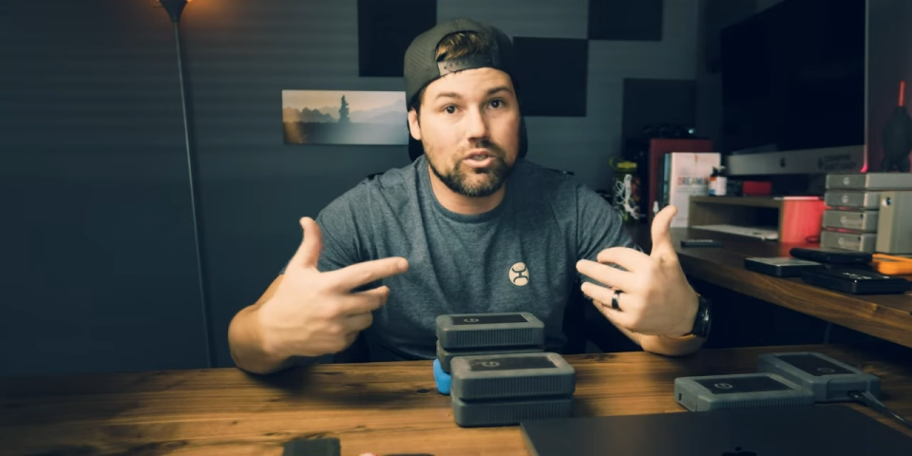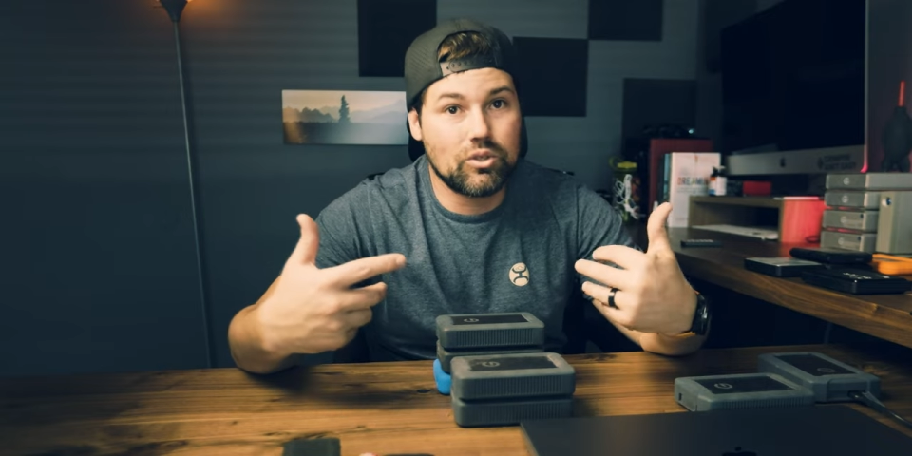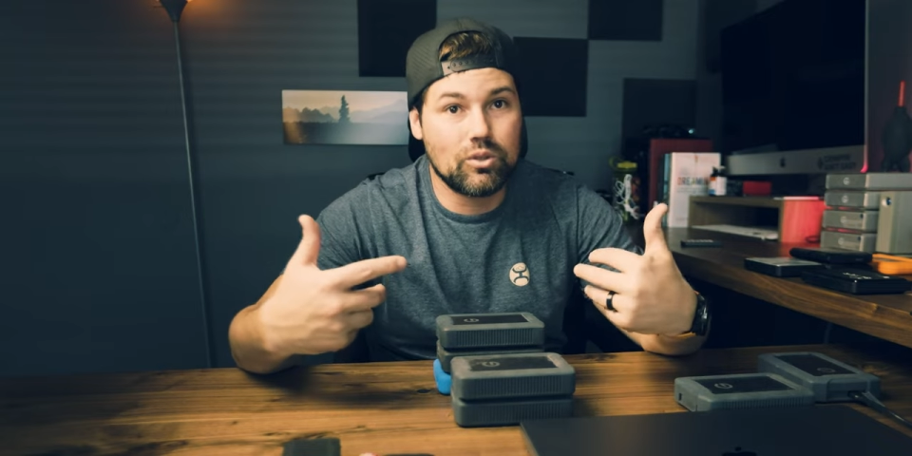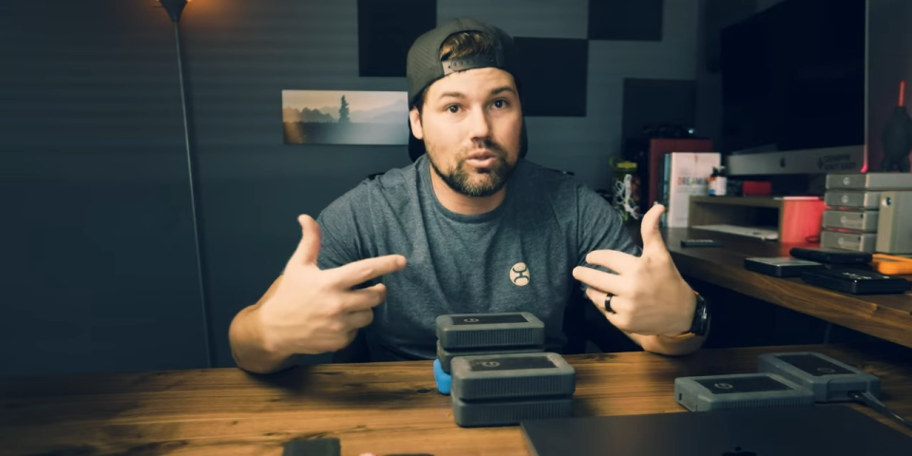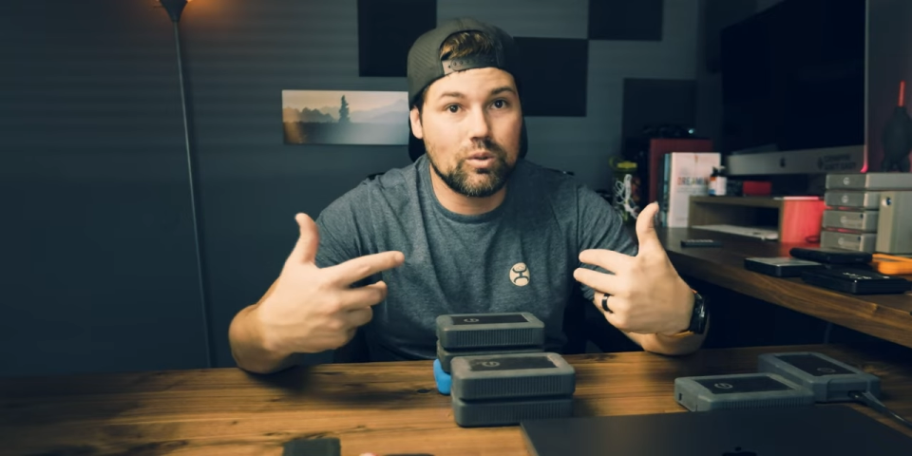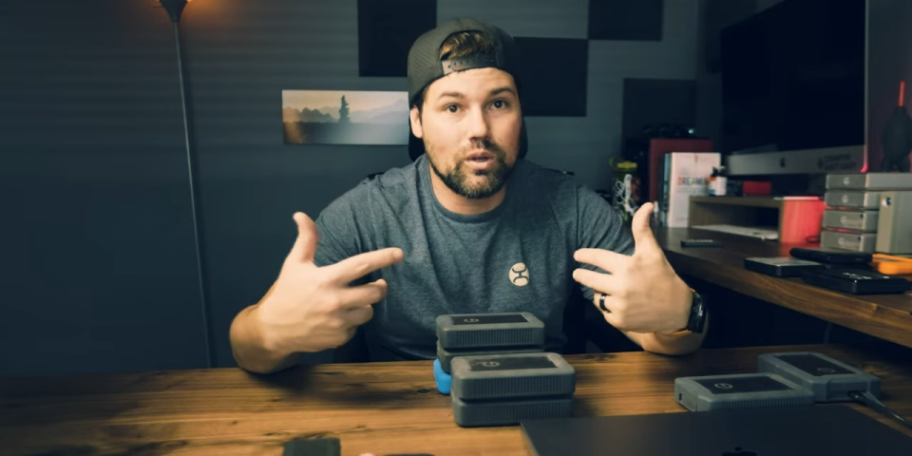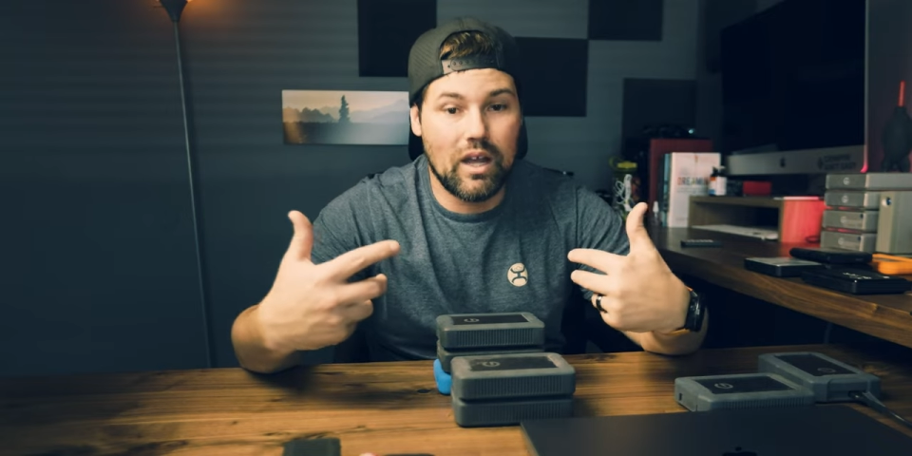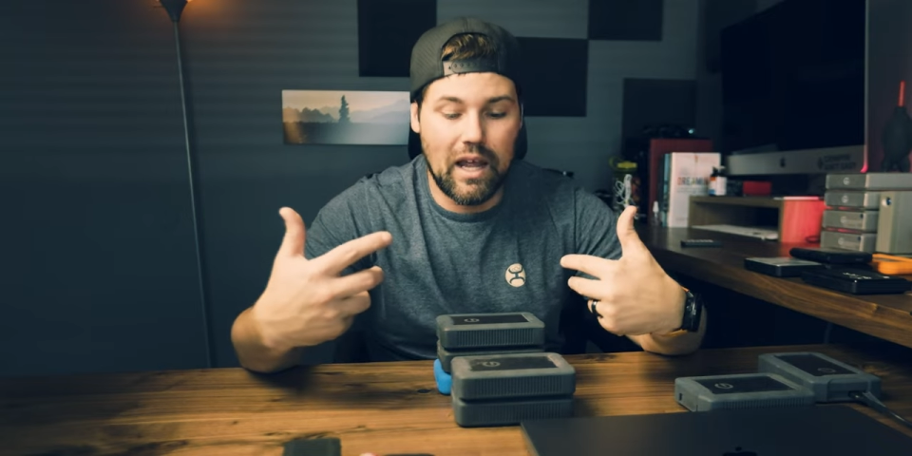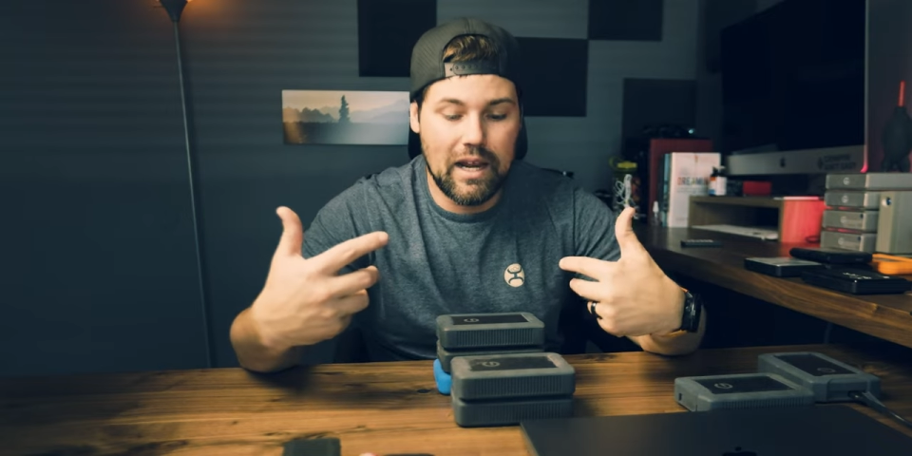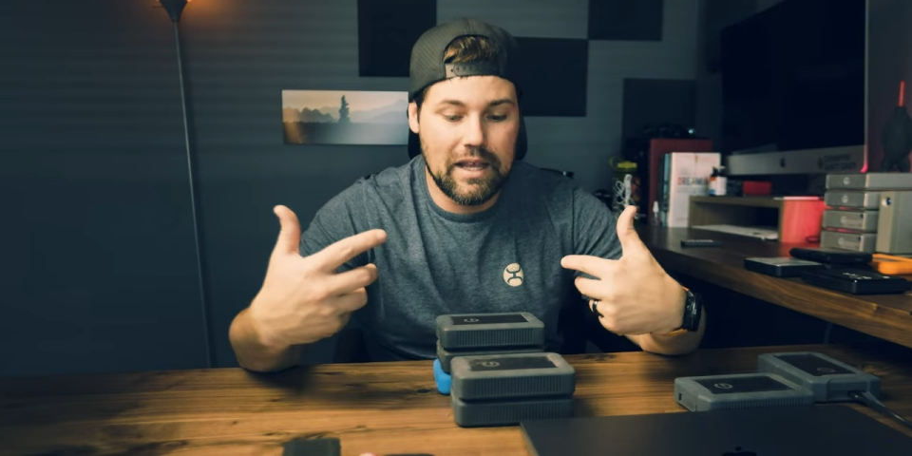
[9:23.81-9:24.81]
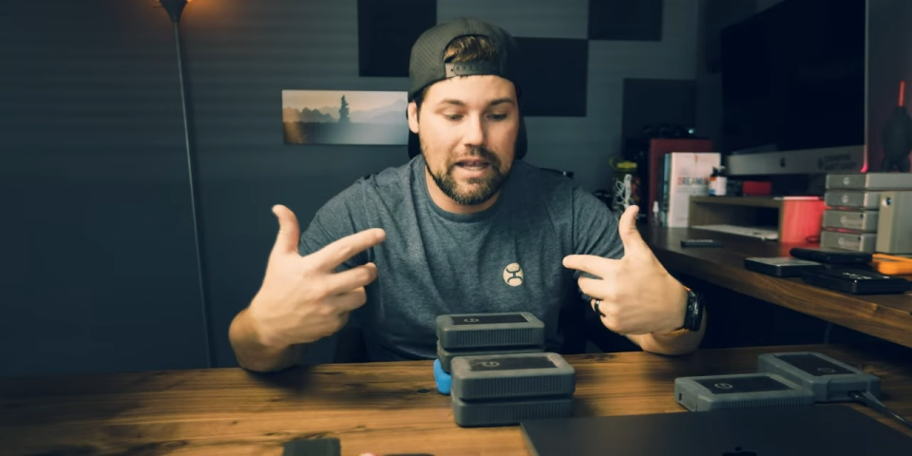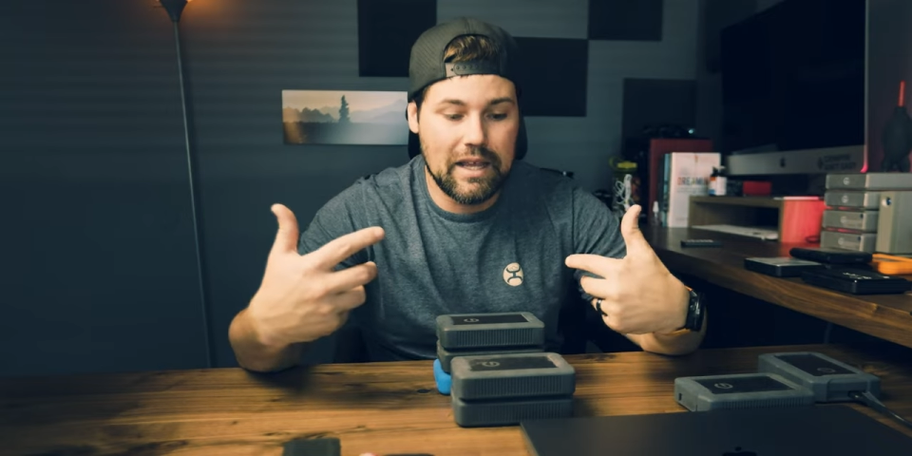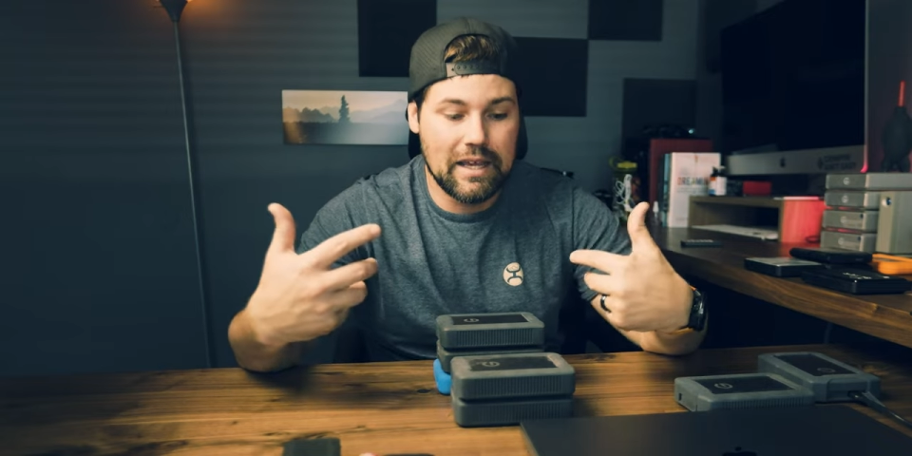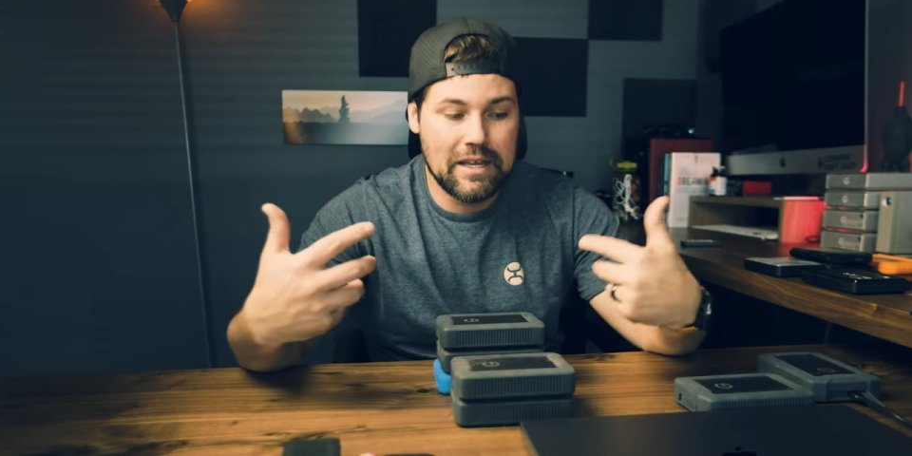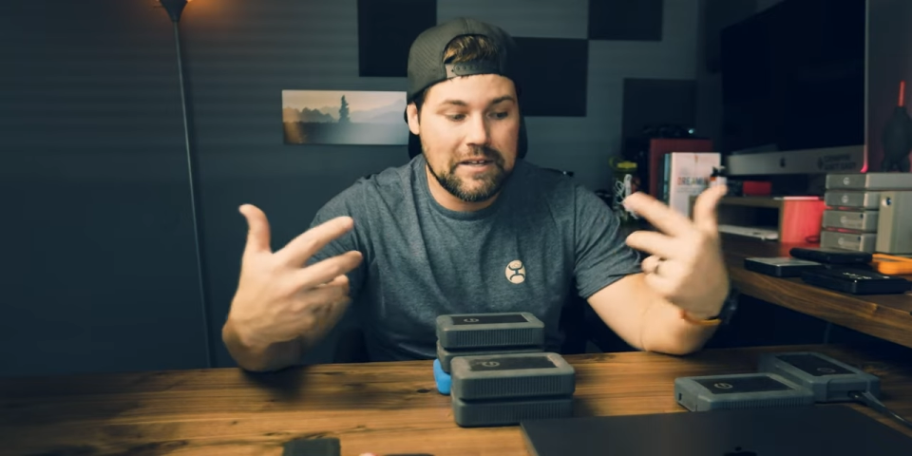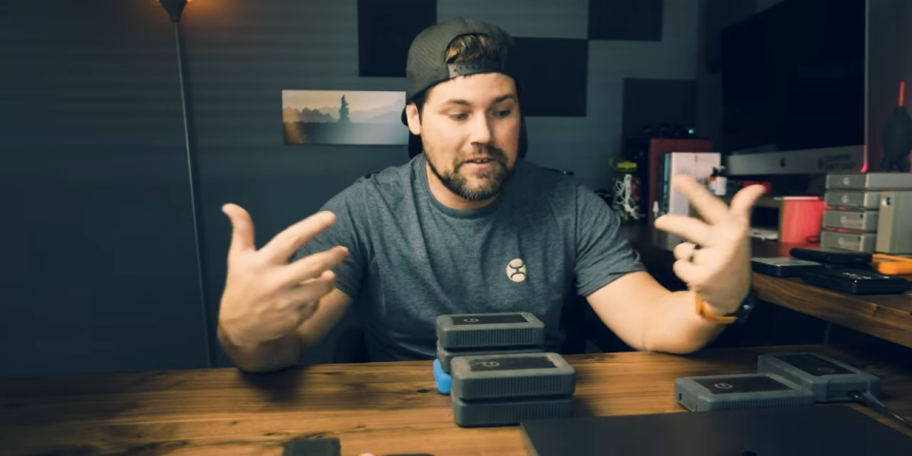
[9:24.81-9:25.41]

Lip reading: to any